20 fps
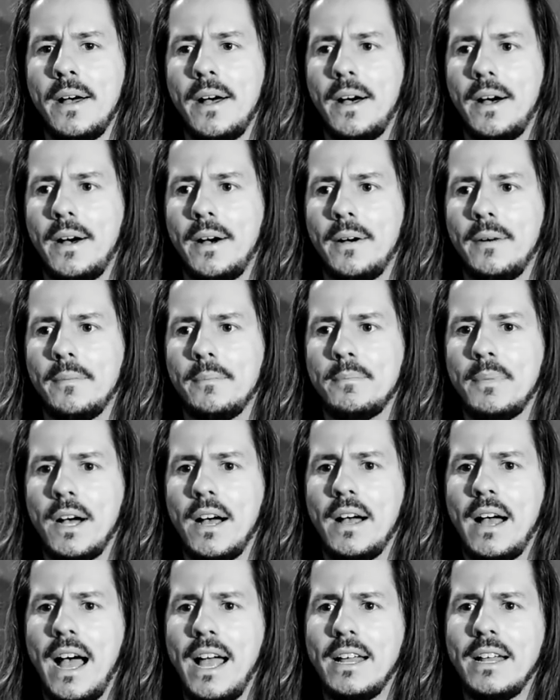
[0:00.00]
Um,
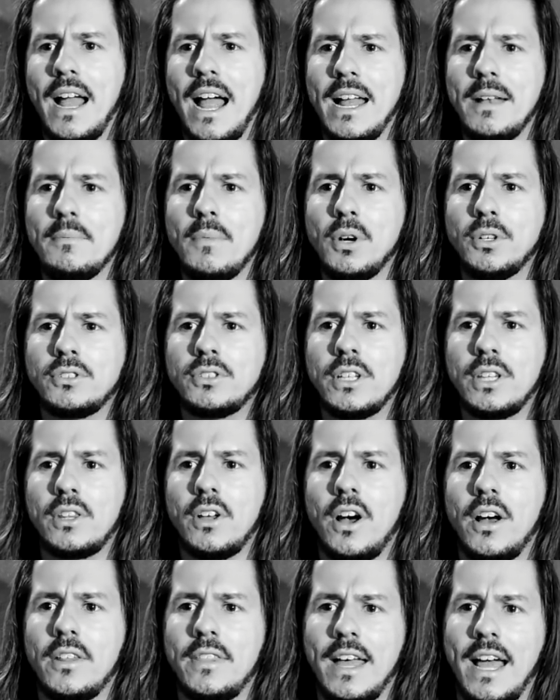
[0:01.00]
but I, would mostly
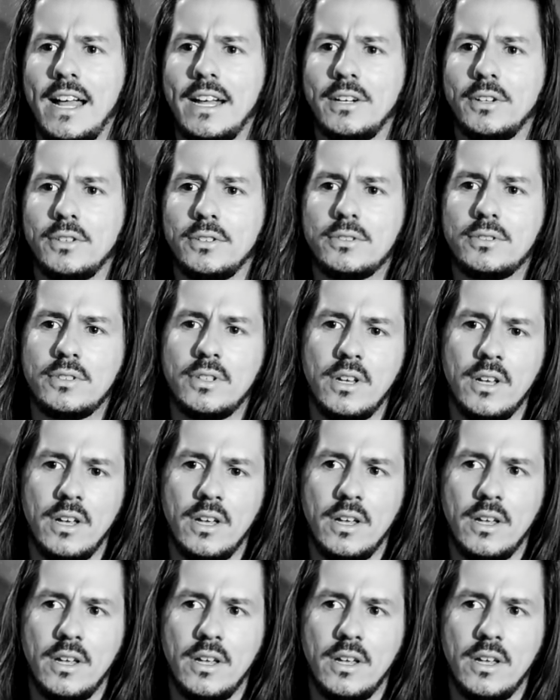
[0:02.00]
thought that it was,